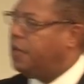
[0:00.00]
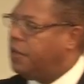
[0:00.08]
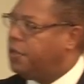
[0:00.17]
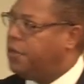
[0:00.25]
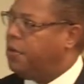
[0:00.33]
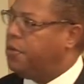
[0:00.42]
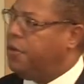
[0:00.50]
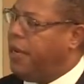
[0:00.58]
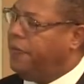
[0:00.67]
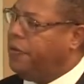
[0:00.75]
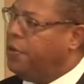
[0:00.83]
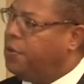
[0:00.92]
So you
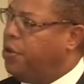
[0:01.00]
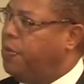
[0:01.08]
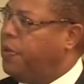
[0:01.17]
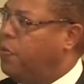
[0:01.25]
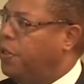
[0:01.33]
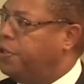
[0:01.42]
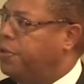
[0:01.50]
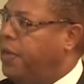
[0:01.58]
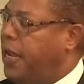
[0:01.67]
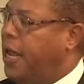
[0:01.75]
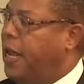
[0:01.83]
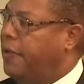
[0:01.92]
have to interpret what you
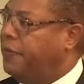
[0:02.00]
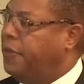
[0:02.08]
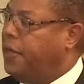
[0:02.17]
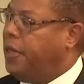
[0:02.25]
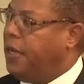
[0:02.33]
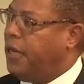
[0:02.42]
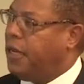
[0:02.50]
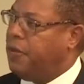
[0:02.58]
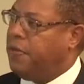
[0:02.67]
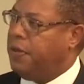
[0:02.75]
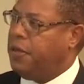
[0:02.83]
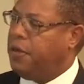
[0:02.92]
have. Like,
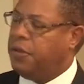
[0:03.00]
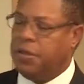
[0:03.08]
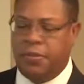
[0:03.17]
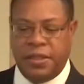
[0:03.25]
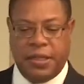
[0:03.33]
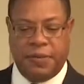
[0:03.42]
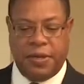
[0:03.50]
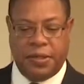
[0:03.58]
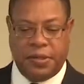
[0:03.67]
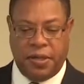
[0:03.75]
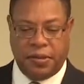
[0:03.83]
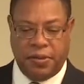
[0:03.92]
it's almost like when I
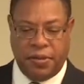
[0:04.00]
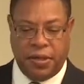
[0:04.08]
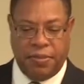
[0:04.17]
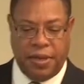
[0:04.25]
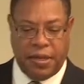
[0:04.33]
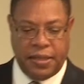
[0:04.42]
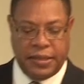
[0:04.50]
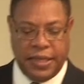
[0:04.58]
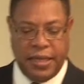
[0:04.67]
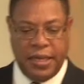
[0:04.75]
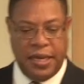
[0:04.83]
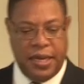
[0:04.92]
talked earlier about us
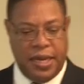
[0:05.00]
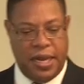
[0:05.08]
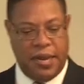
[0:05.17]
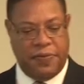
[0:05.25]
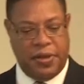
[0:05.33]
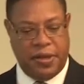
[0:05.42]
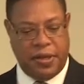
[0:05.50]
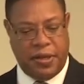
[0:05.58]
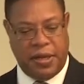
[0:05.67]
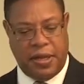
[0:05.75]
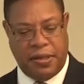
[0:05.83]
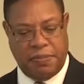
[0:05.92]
having
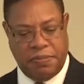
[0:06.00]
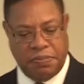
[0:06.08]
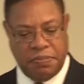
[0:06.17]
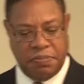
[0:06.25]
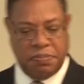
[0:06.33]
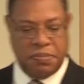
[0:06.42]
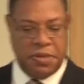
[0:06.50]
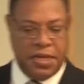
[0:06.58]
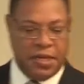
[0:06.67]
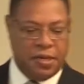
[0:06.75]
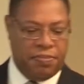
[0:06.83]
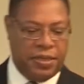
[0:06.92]

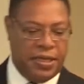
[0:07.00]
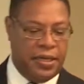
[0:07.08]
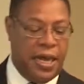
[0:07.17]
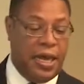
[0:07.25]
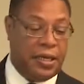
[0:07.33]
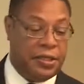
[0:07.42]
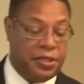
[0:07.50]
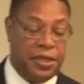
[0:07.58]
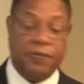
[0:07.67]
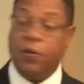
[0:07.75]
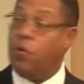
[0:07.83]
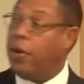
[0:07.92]
incomplete knowledge,
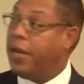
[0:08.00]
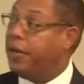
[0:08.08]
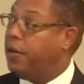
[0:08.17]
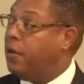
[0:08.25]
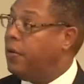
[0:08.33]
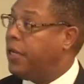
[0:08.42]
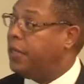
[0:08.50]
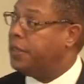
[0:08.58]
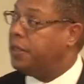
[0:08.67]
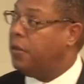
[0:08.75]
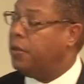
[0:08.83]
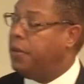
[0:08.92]
never quite knowing. And
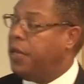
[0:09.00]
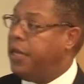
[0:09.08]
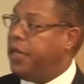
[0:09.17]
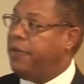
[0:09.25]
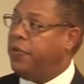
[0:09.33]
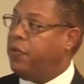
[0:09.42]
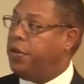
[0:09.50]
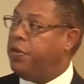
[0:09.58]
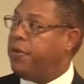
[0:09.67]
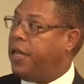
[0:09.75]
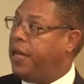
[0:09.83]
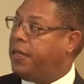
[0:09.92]
so even when
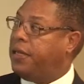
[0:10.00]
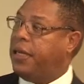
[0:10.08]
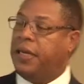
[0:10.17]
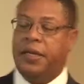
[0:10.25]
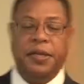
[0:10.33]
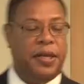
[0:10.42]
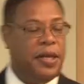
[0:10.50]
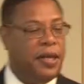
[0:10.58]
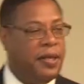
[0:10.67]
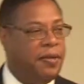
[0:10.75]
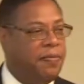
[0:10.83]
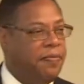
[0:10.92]
you get data,
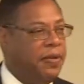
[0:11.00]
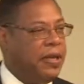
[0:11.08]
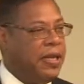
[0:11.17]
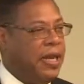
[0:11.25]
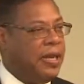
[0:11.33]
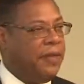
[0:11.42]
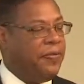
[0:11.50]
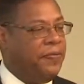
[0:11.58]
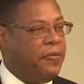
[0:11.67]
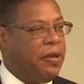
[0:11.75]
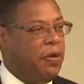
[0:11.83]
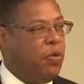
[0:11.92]
you really kind of have to
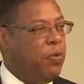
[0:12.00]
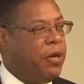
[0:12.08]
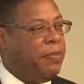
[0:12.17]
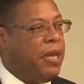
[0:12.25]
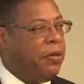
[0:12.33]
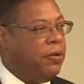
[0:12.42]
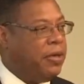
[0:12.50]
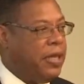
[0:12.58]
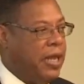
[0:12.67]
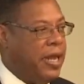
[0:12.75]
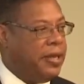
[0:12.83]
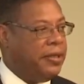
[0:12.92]
figure out, well, what am I
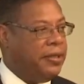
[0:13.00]
looking at?